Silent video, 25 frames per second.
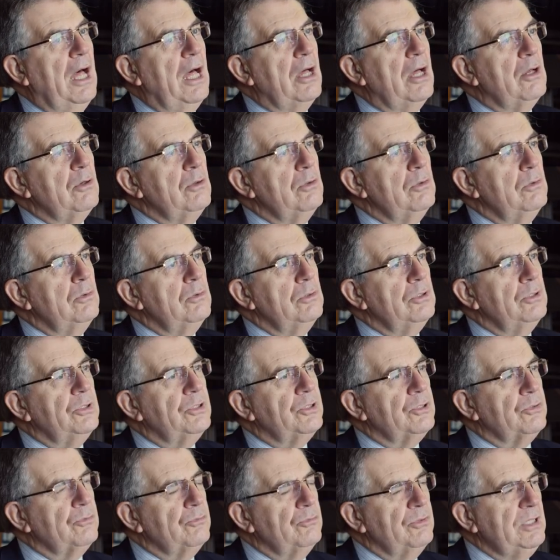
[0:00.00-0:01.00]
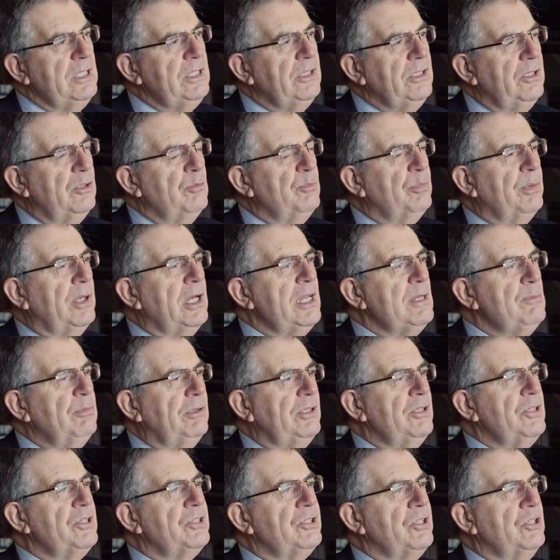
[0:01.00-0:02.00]
how to read the
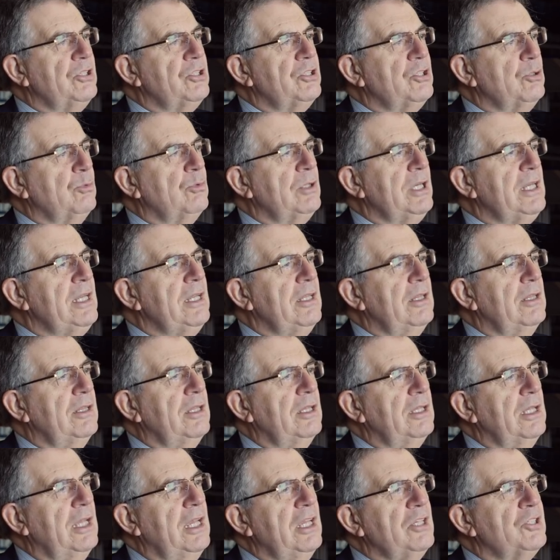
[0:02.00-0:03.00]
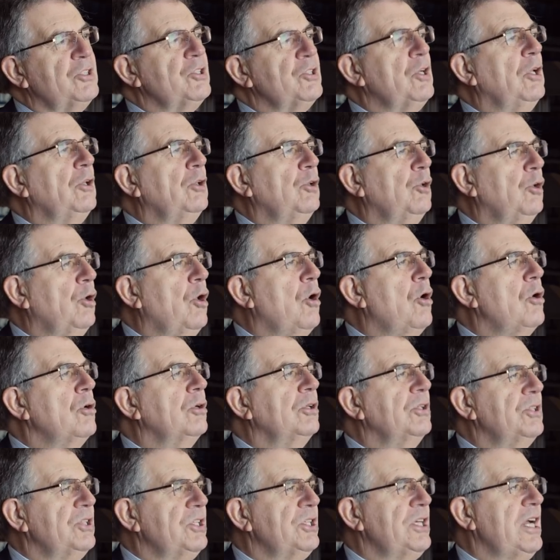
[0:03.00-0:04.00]
Bible in such a way that it's a
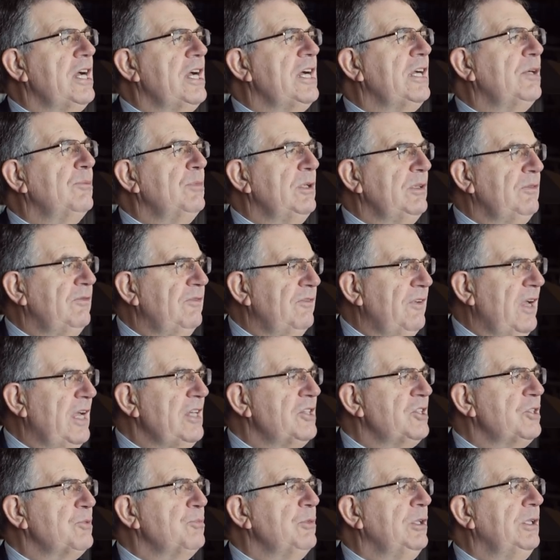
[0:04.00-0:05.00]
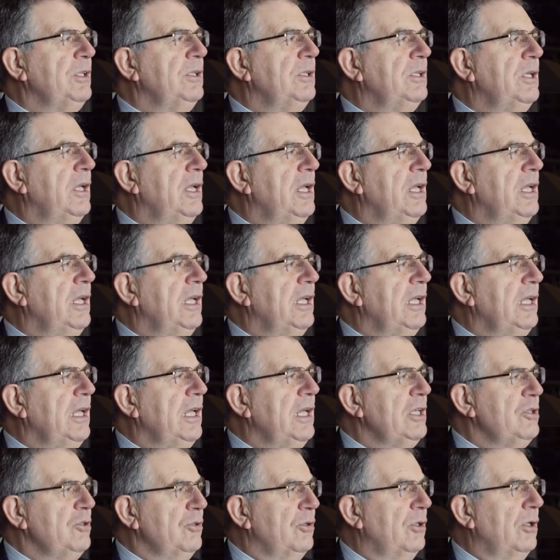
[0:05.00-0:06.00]
long term investment
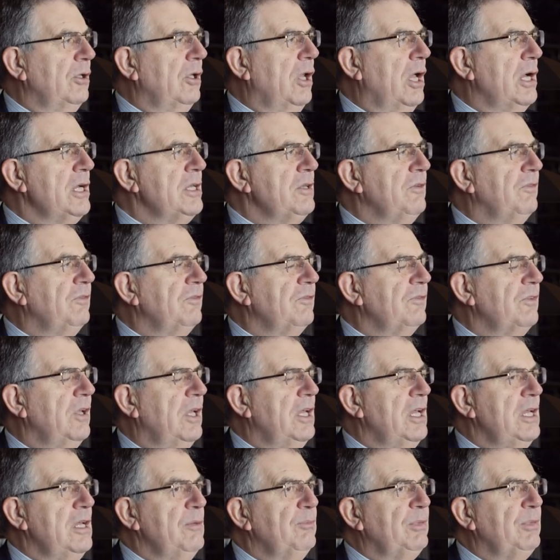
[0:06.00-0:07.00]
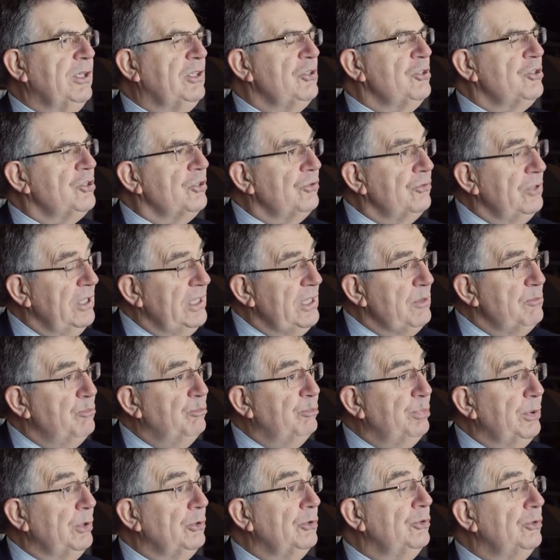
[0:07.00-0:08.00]
in your life because you're really
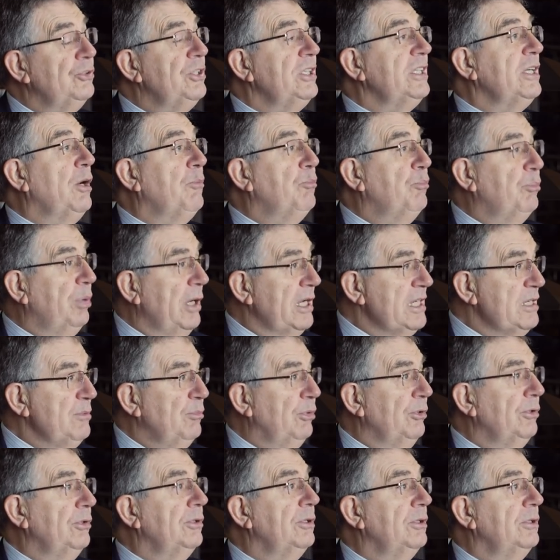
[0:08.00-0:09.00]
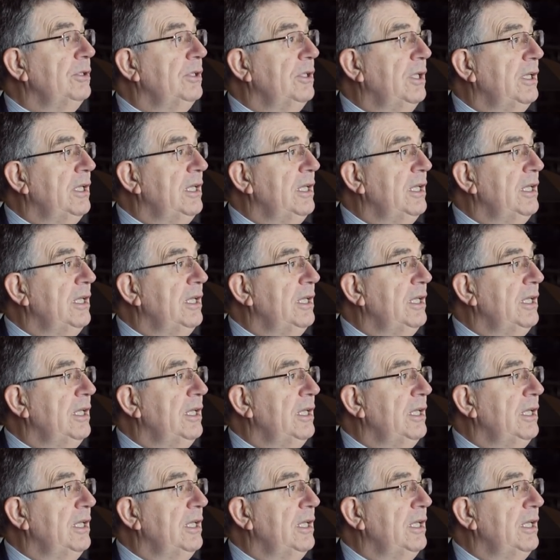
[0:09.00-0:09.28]
building a Bible